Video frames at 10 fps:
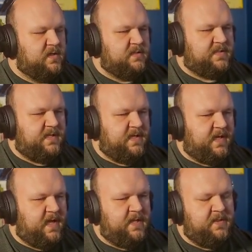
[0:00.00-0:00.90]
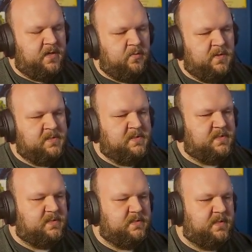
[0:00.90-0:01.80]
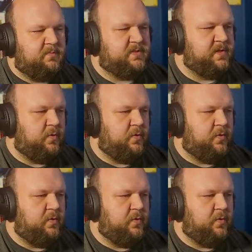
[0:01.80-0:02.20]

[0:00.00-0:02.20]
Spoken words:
See, again, there was no